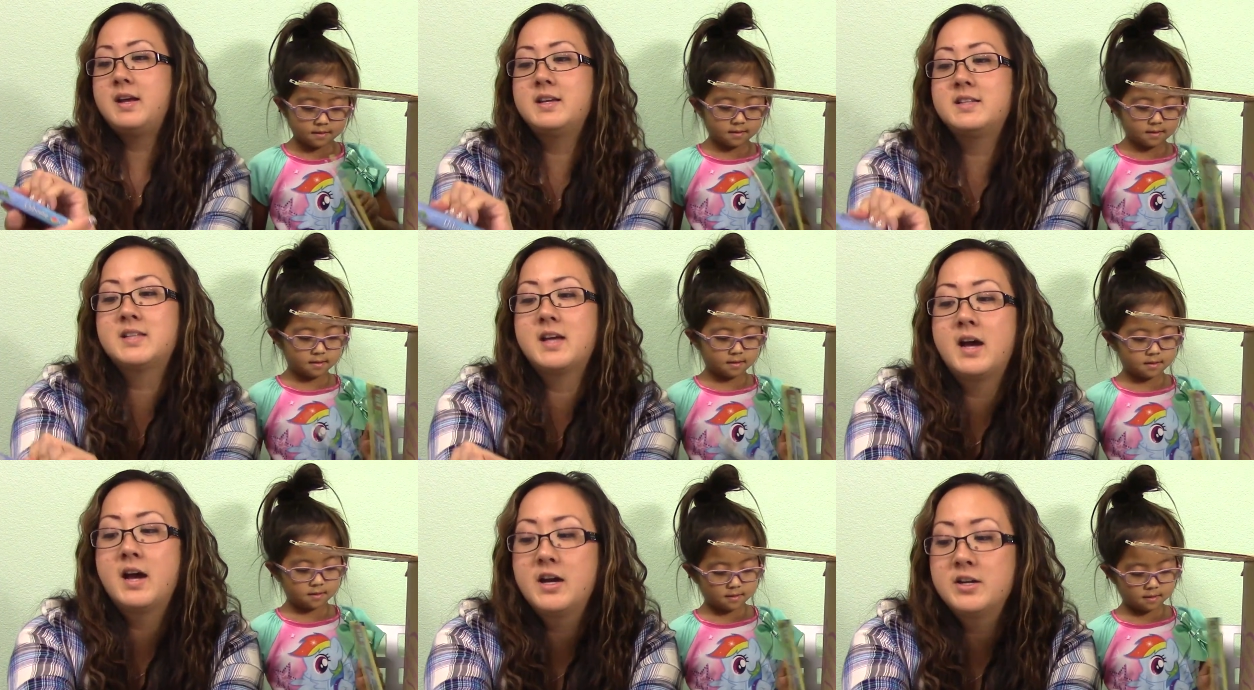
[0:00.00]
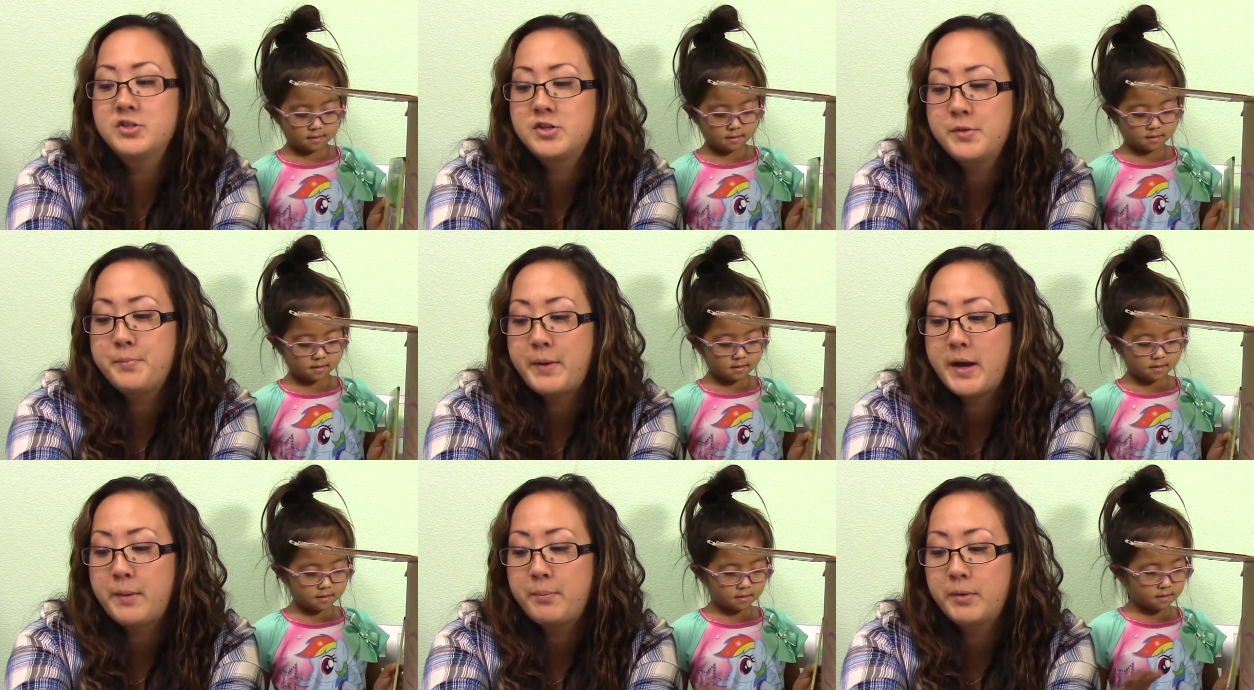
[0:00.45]
Speaker 1: is
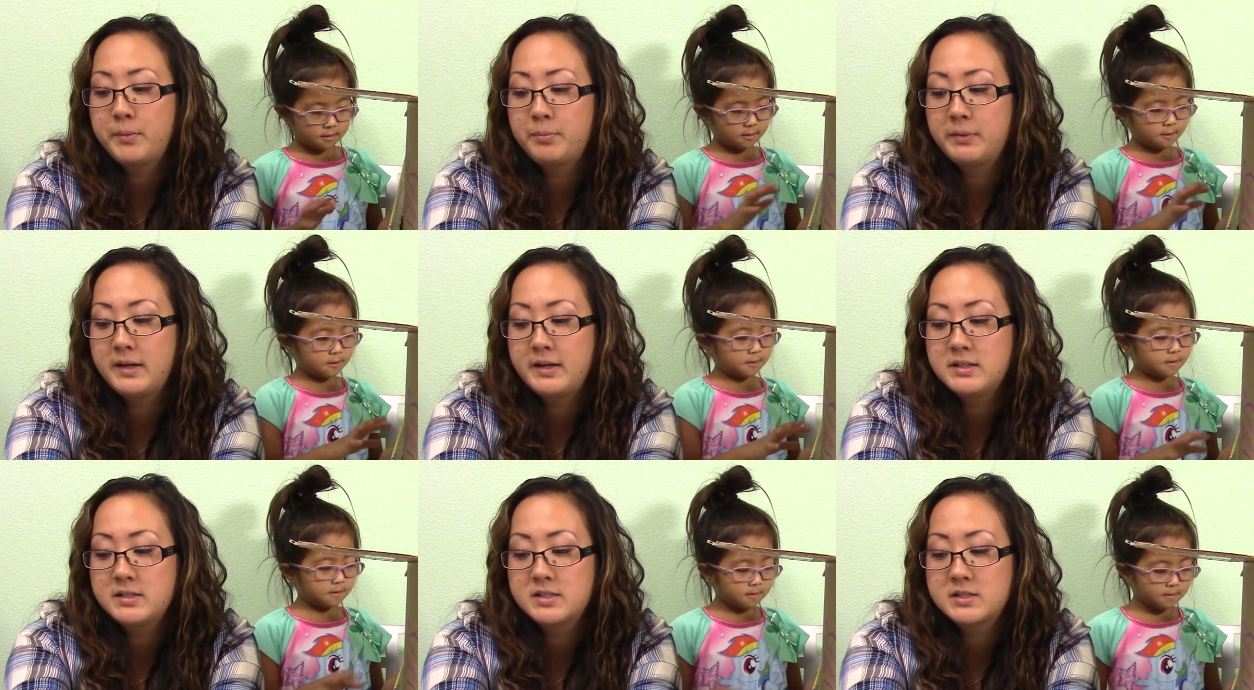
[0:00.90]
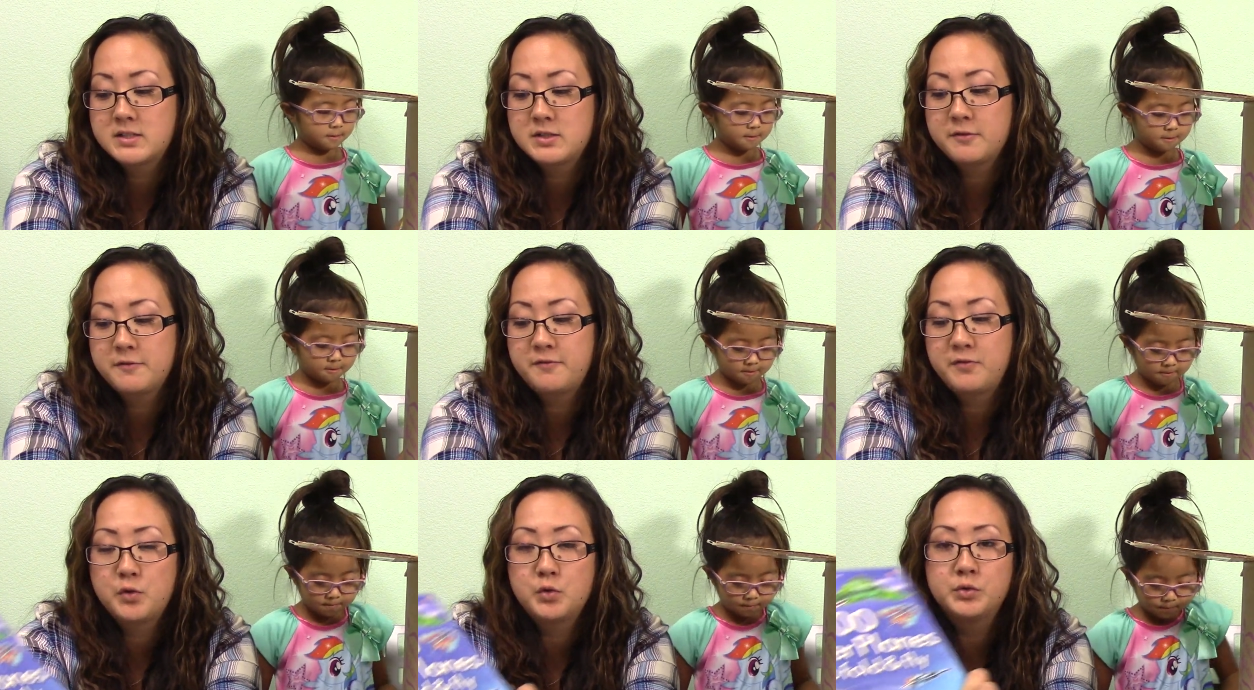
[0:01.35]
100 paper planes
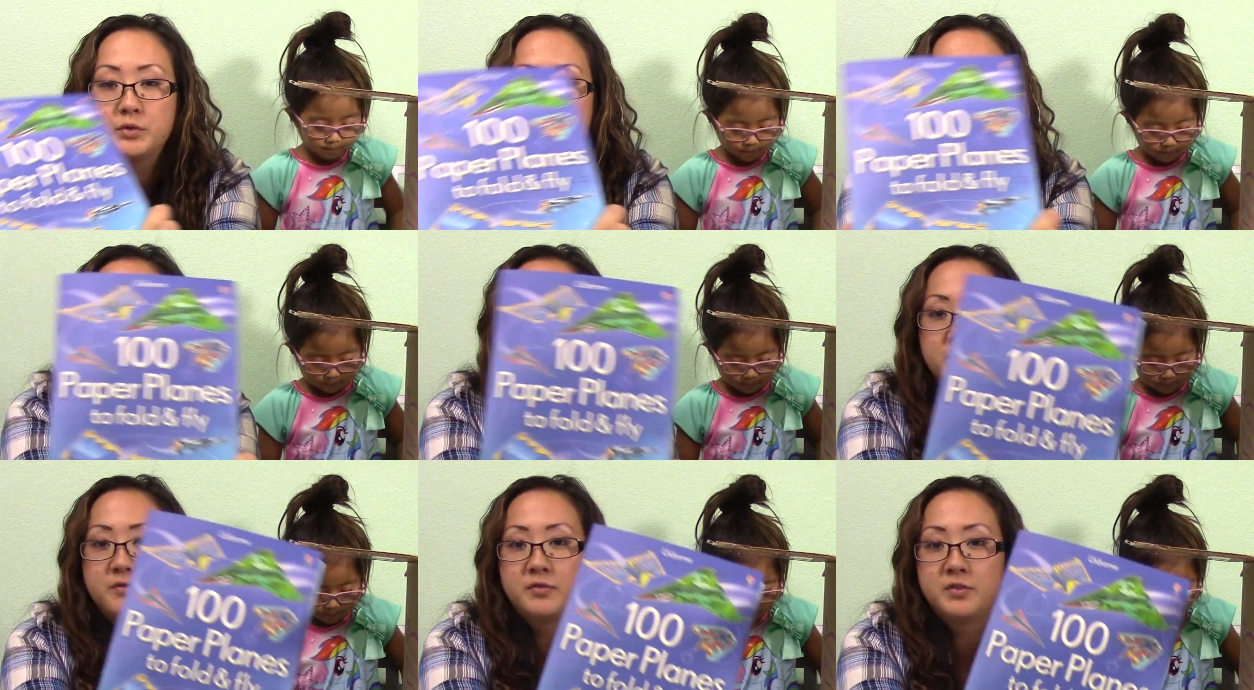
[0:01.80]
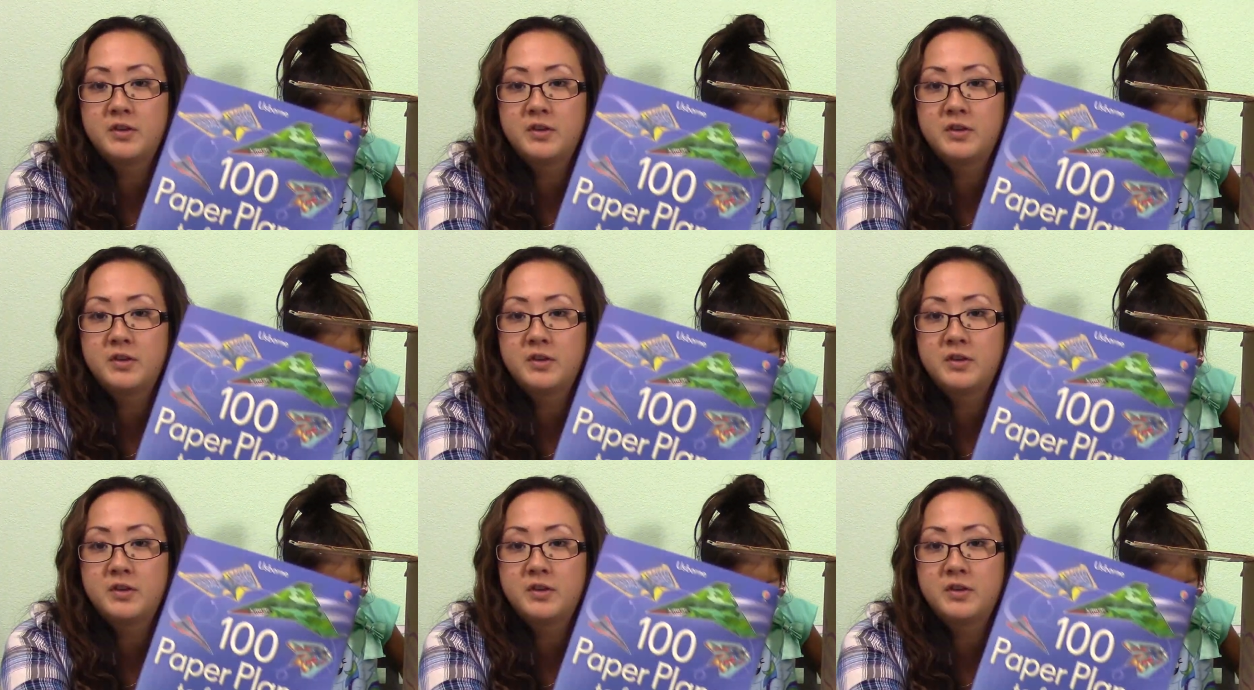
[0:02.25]
to fold and